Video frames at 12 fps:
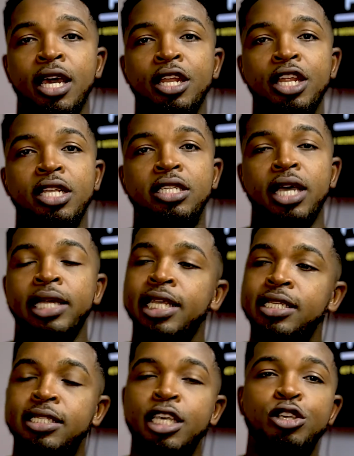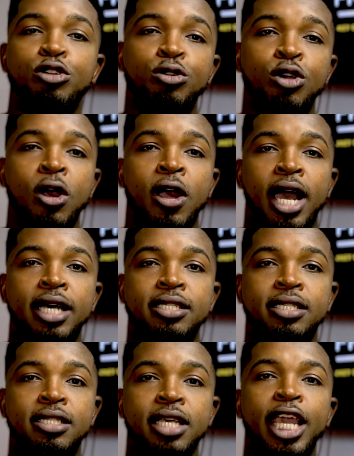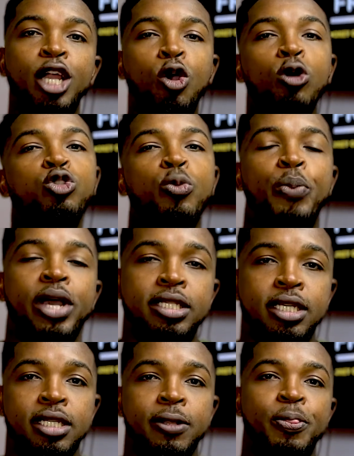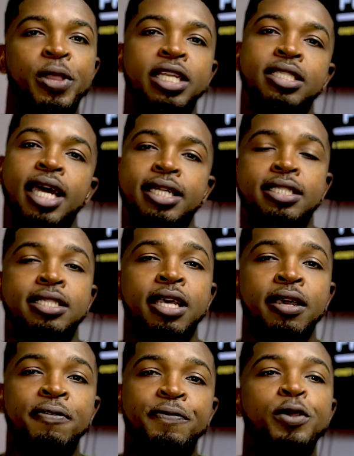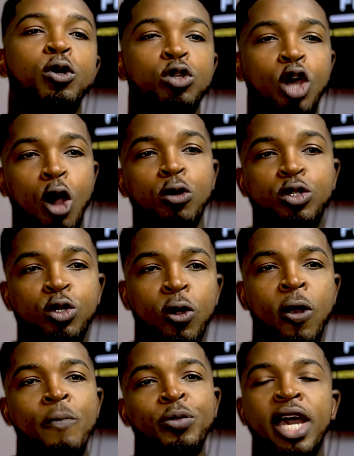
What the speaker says: niche, and they see you as a go-to person in that field also.